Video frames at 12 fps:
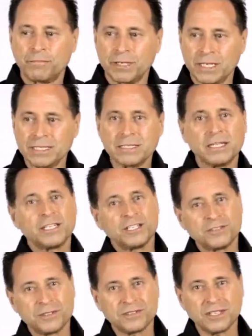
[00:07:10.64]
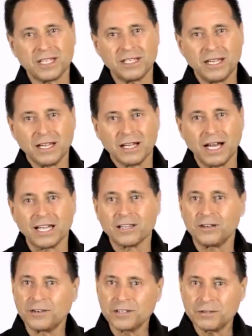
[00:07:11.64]
But isn't it interesting? I
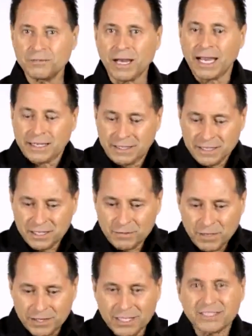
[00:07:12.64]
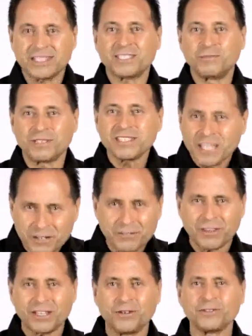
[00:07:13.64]
learned them, I did them, and then 6 months later
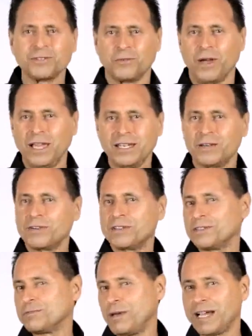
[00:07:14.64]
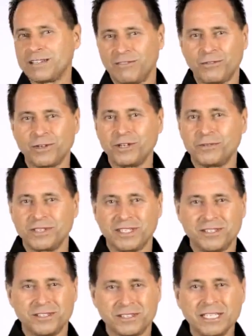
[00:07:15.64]
everything goes away, never comes back in 41
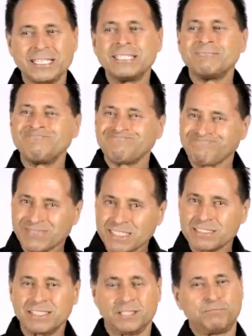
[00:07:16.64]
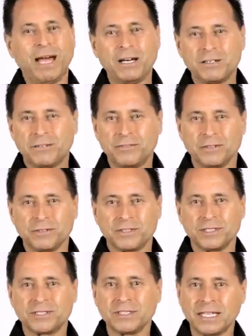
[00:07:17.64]
years. That's powerful.
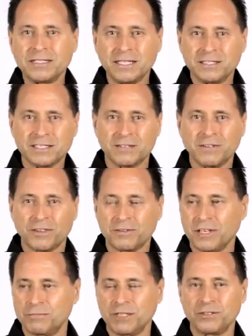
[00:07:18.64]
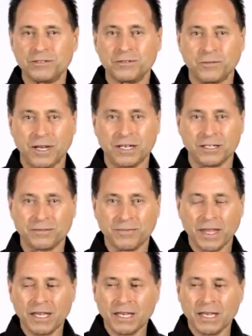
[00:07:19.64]
Since 1973 I've been doing well.